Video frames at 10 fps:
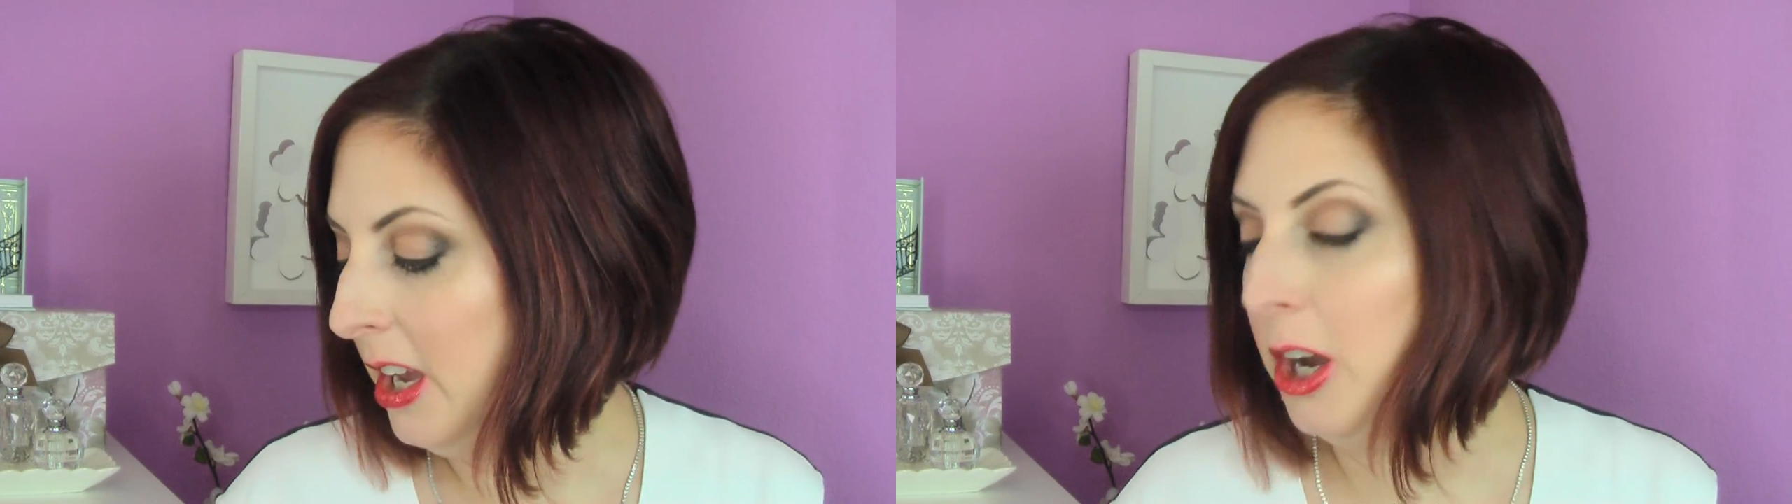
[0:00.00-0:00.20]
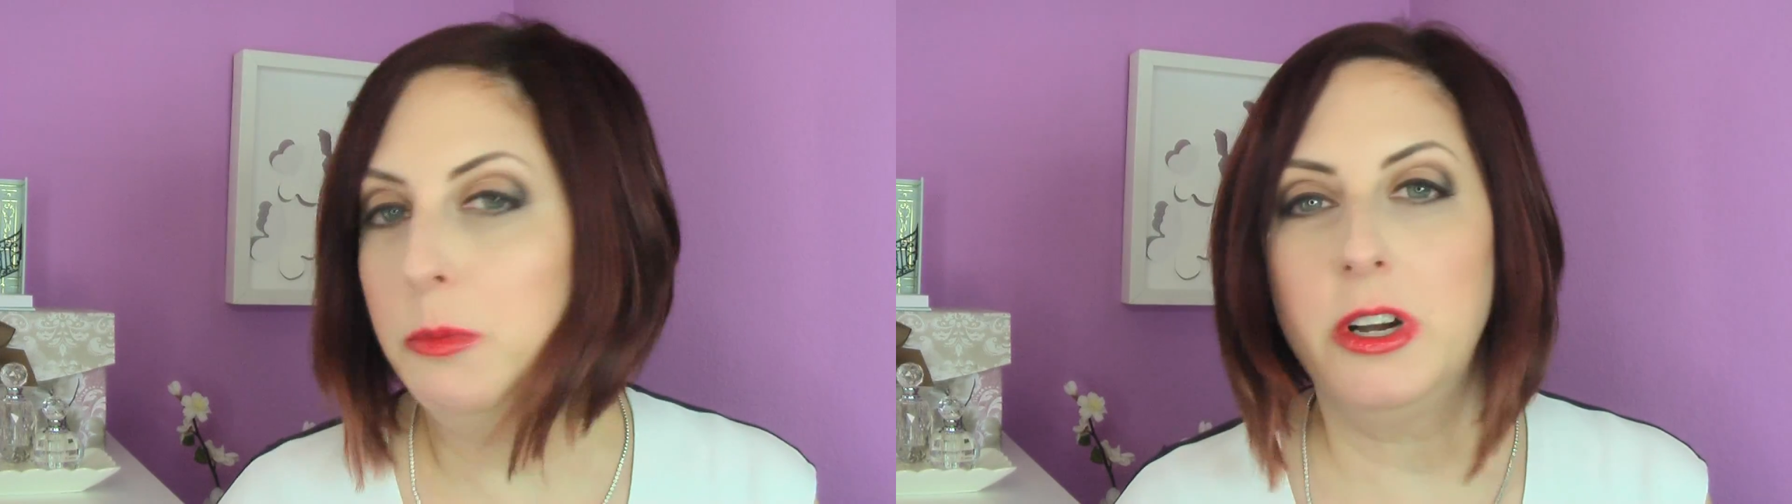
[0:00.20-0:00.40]

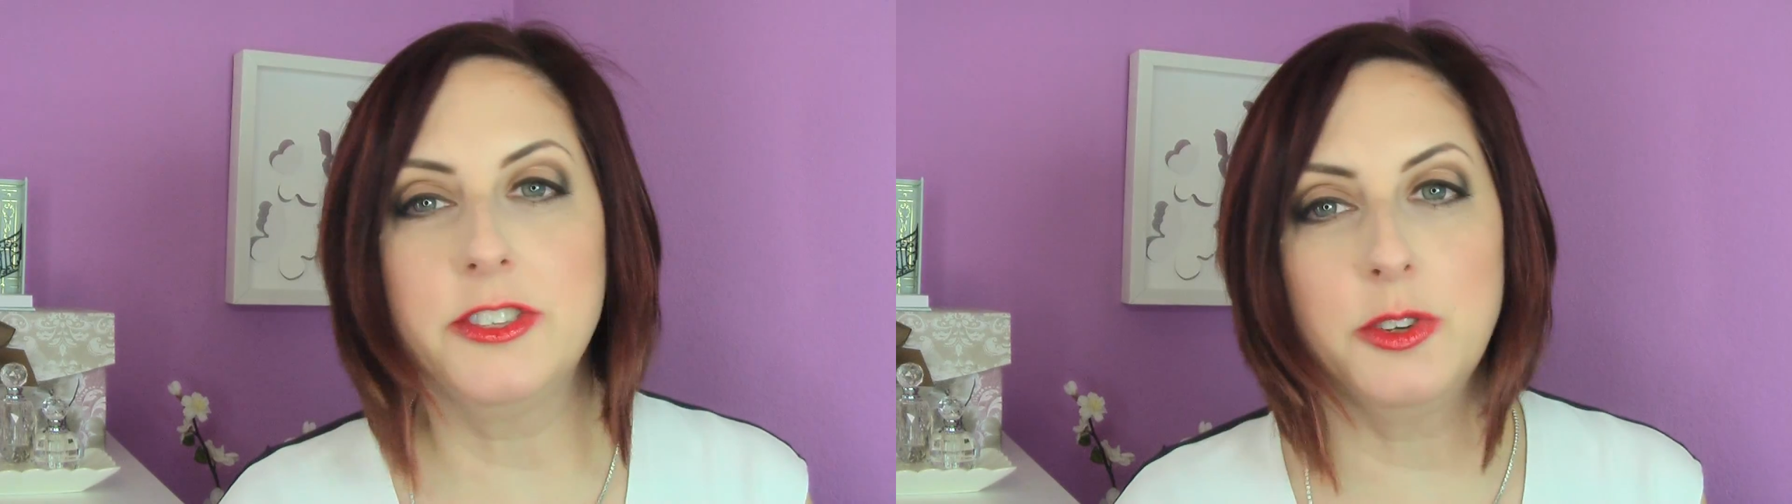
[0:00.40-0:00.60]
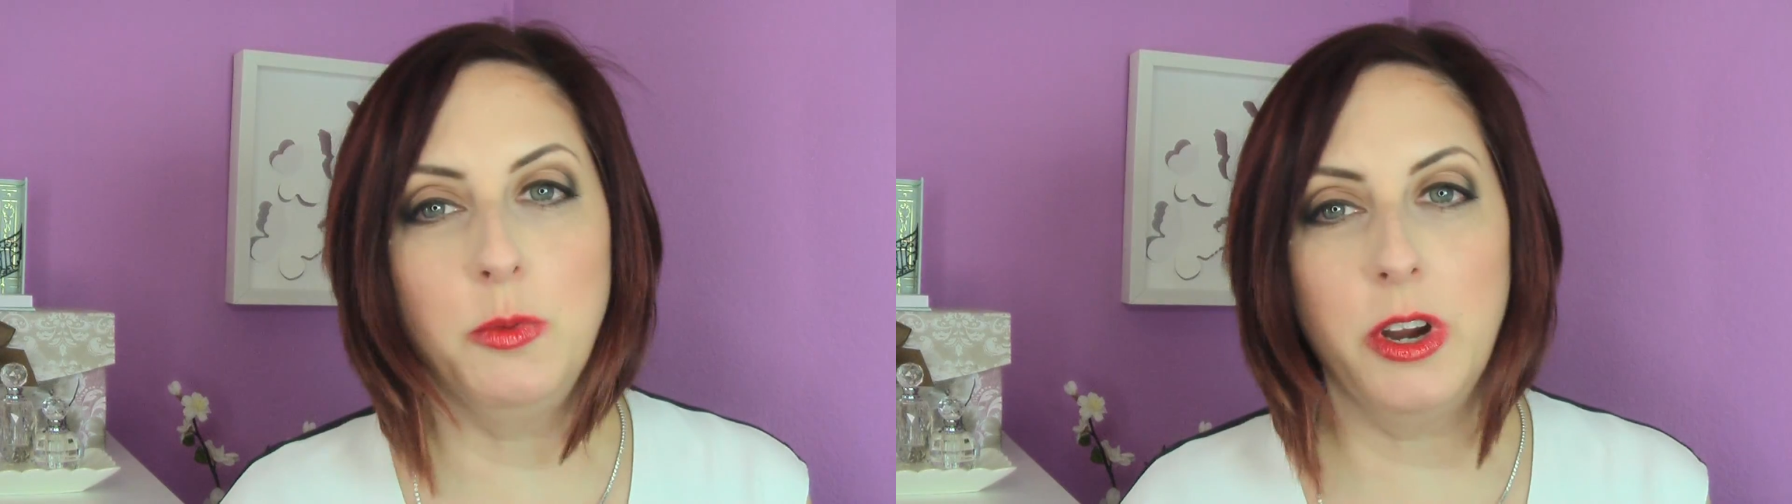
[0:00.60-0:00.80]
I'm
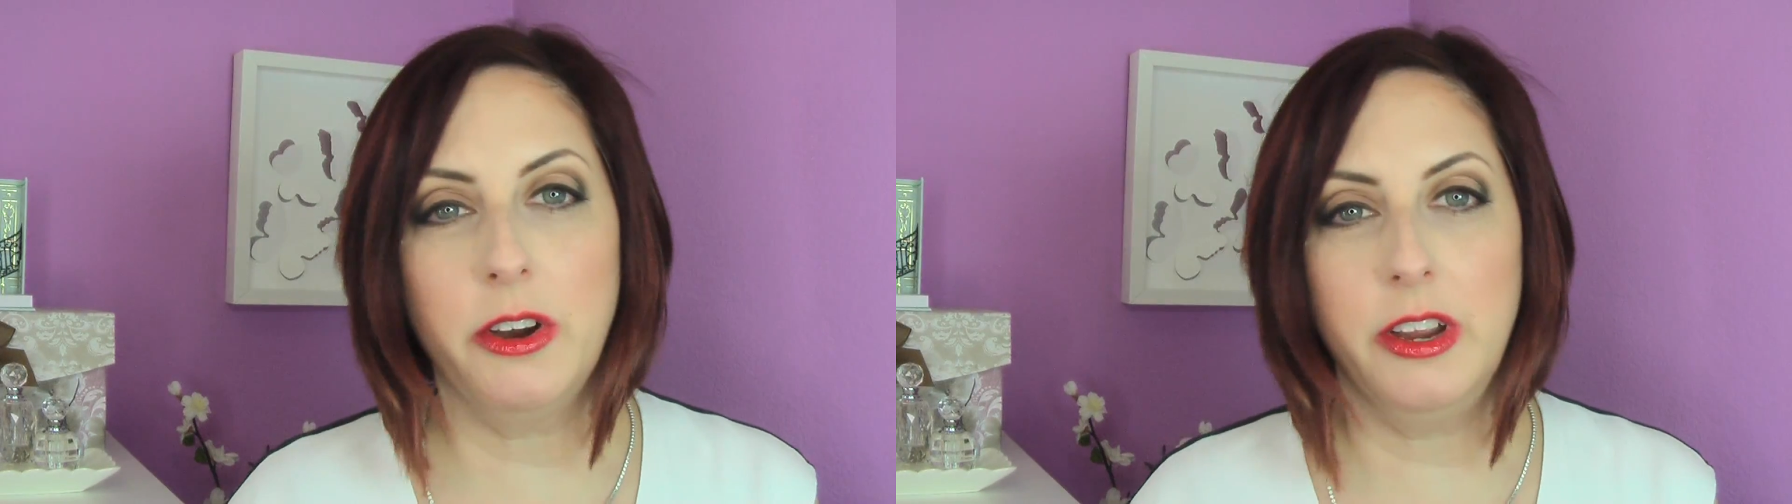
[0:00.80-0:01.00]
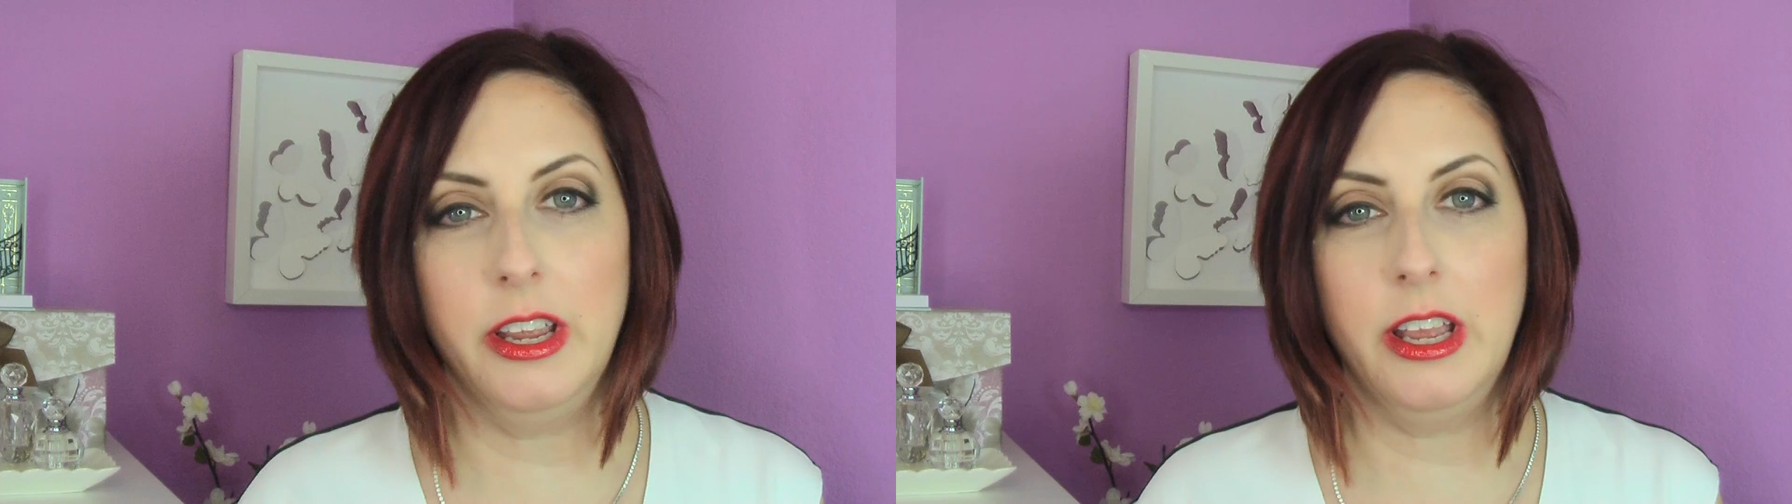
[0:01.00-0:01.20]
also
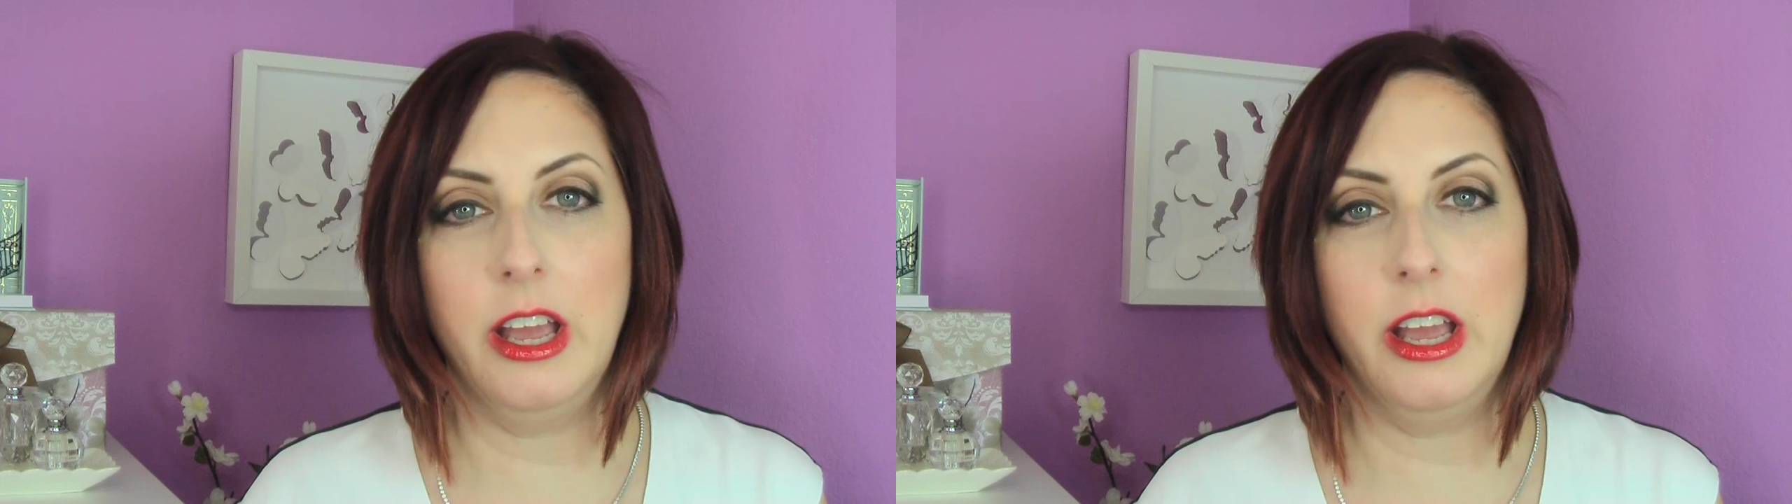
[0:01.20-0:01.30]
wearing